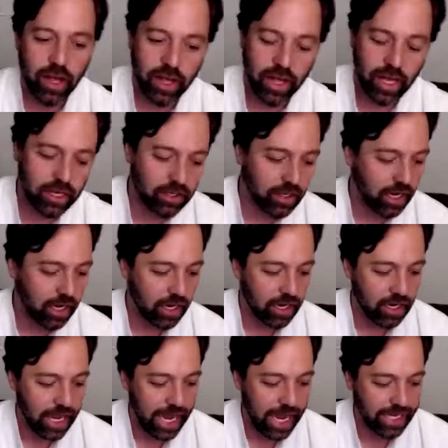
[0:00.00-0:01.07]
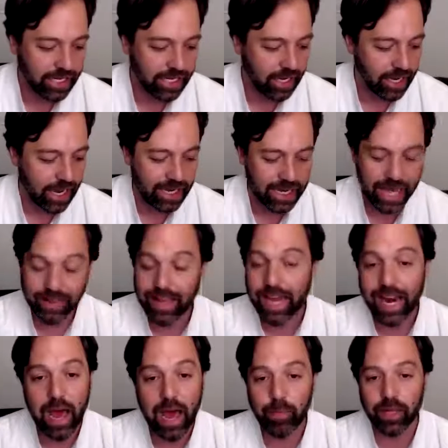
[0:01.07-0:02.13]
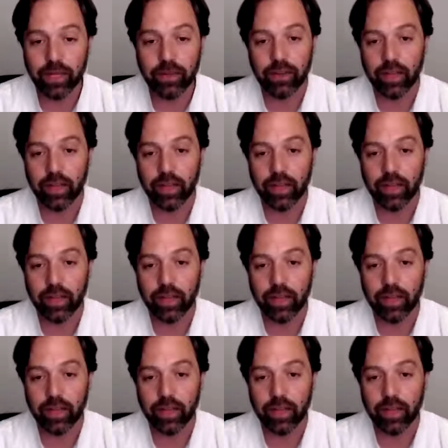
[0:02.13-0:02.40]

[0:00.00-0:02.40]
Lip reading: And that happened